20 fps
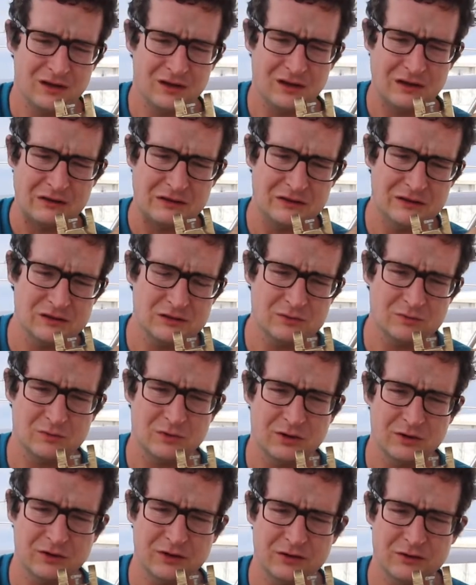And this,
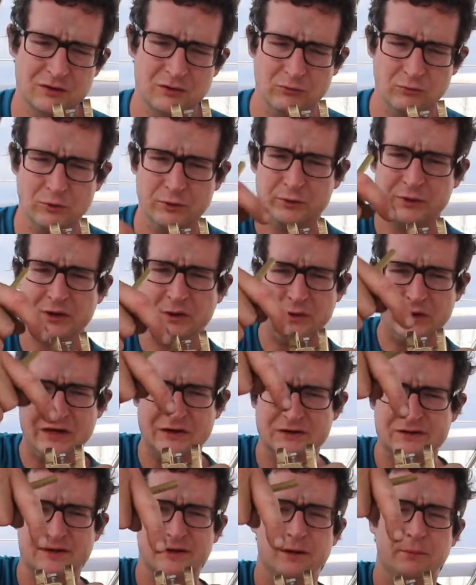unlike the old one that
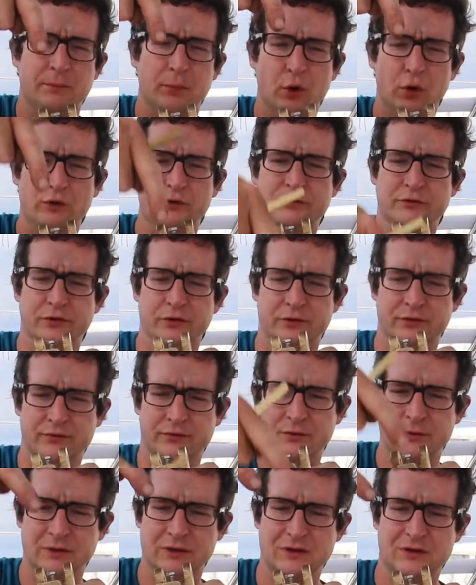just had a bolt drilled
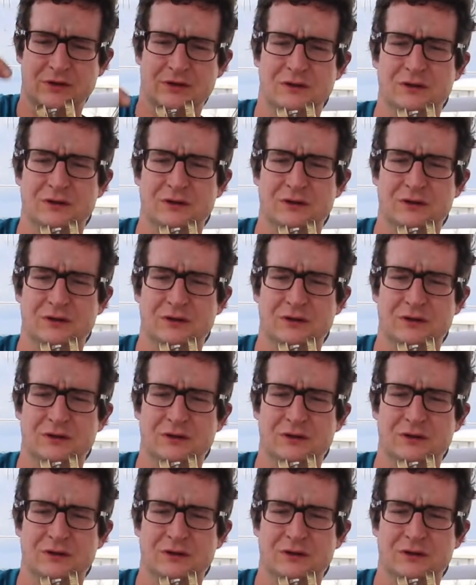through it,